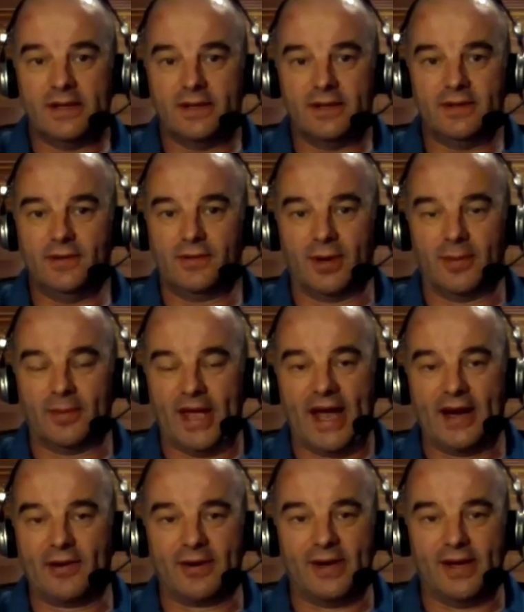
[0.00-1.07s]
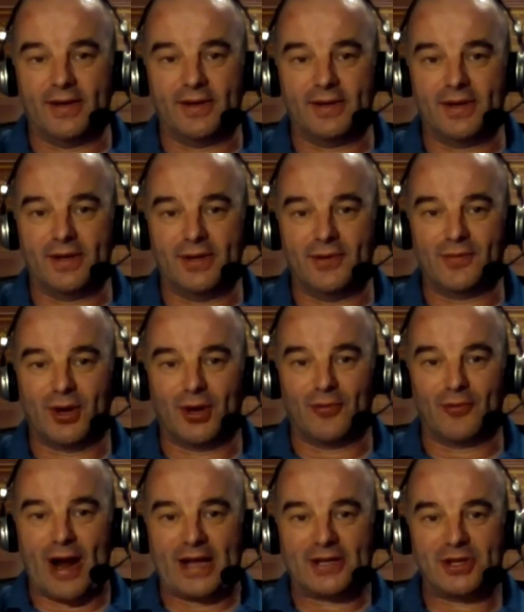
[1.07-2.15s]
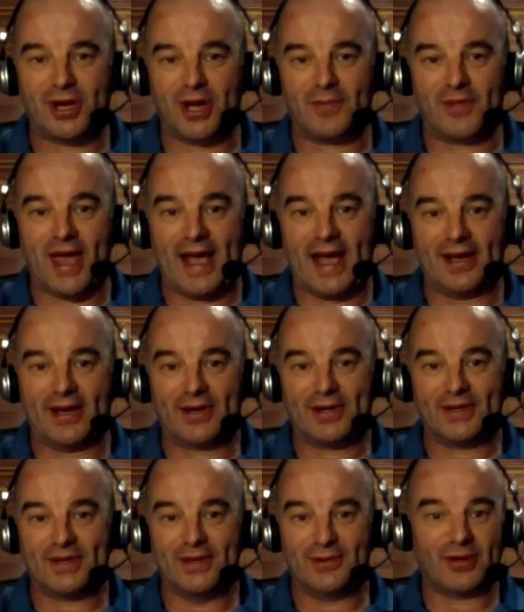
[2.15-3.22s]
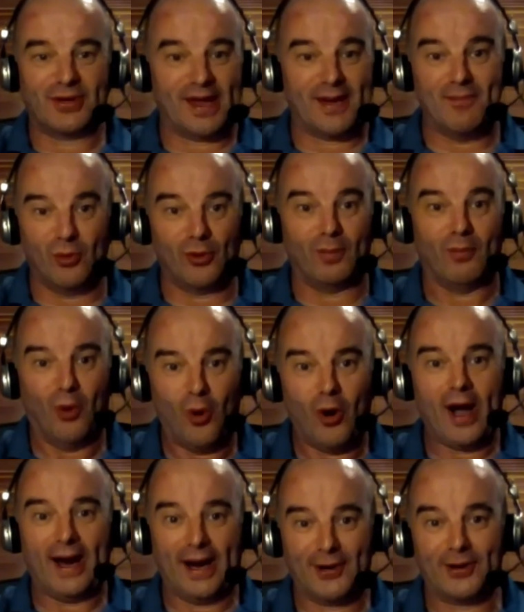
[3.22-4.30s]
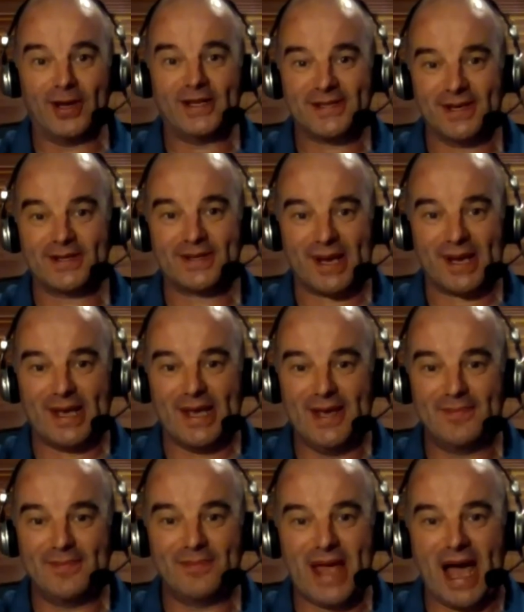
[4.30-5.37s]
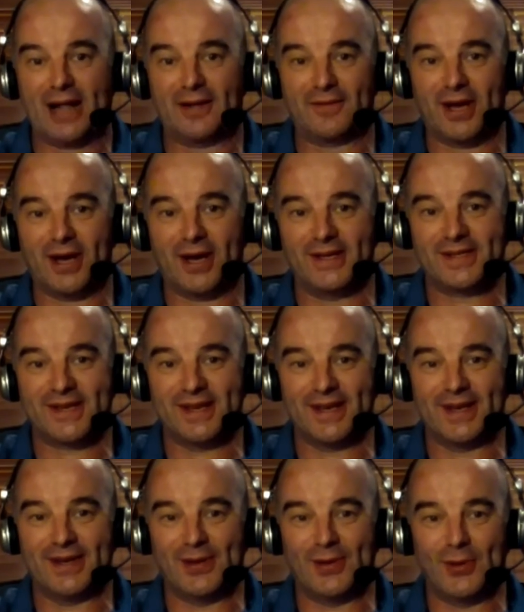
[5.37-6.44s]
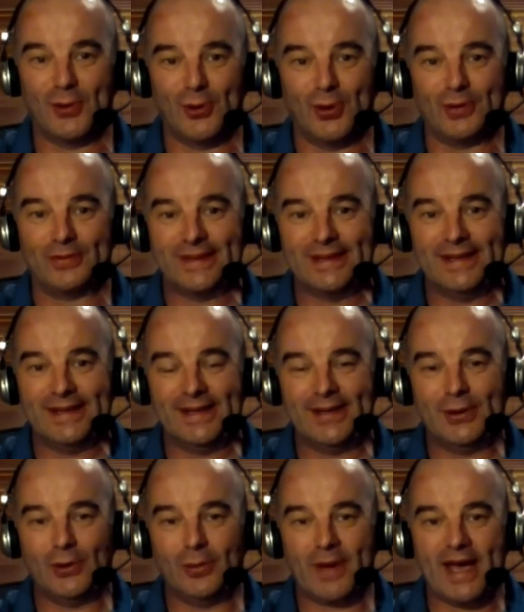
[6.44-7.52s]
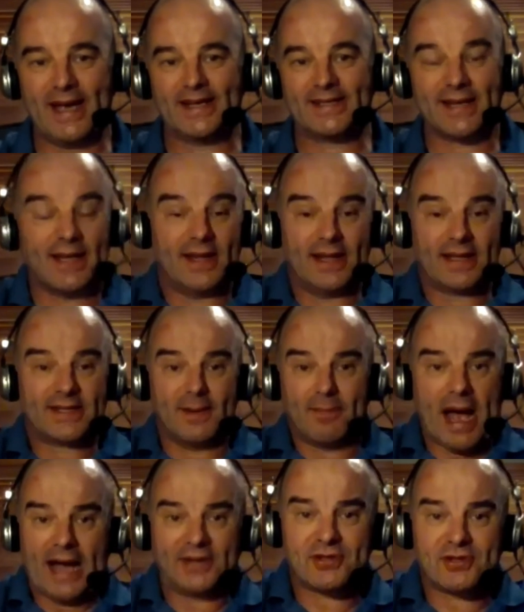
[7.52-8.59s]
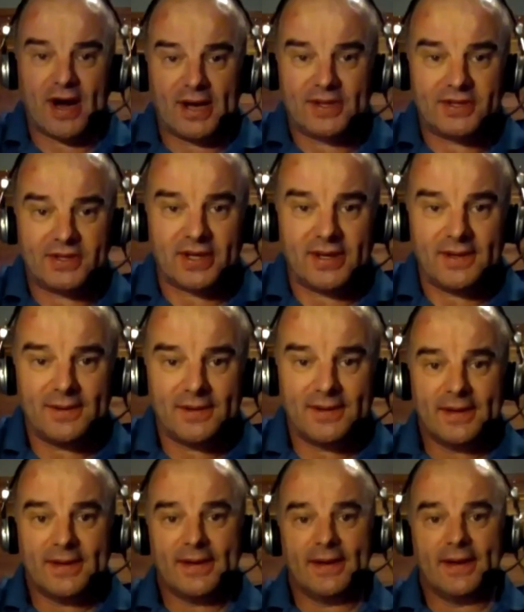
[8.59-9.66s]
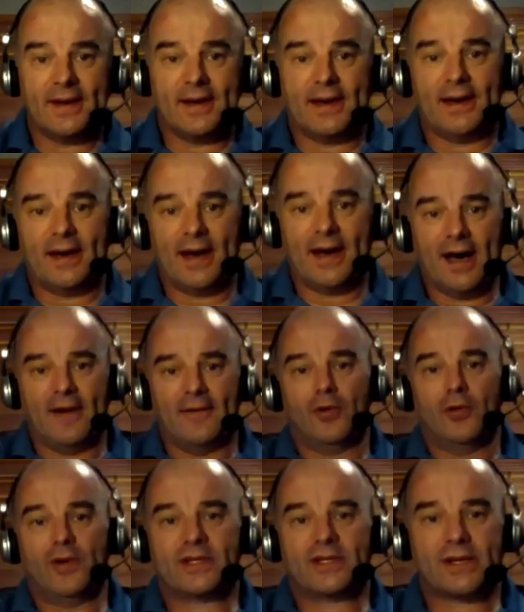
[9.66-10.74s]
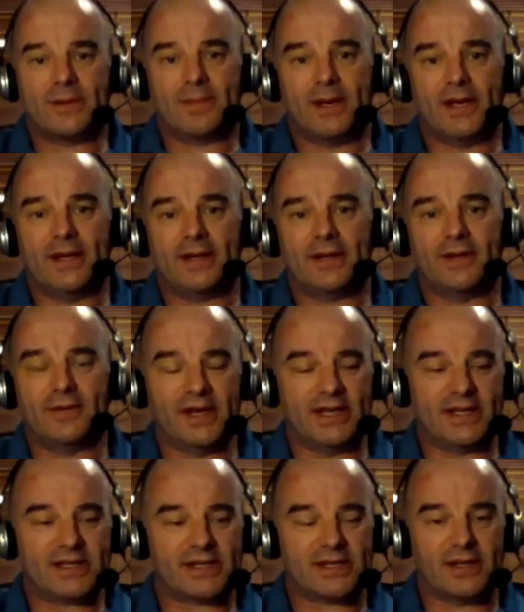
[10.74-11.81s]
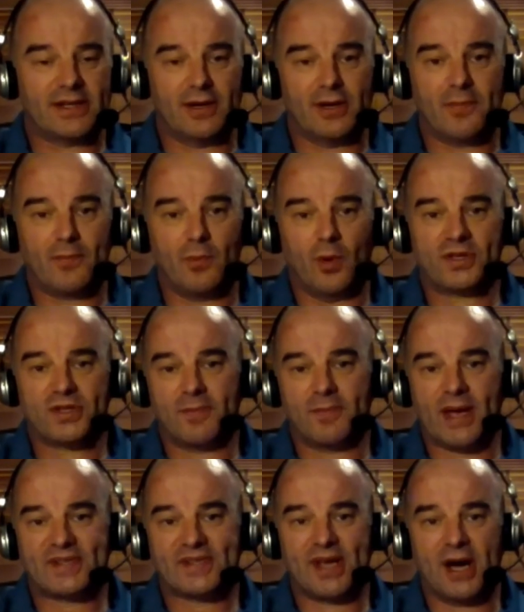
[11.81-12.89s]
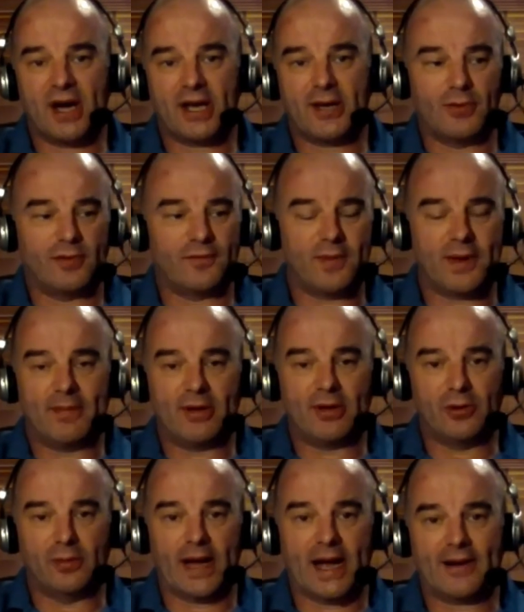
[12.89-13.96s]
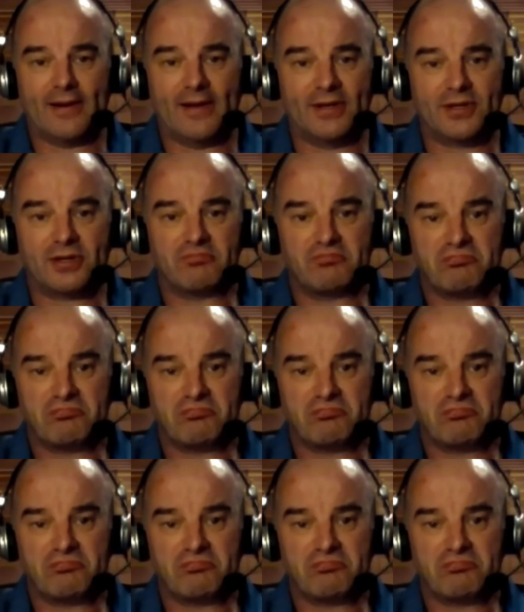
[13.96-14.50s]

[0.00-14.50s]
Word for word: you've got to be angry, and you've got to ratchet up the anger. You've got to get more and more angry to keep galvanizing your base. And that's a bad strategy. I have always been convinced that, you know, what's the best argument for biblical marriage?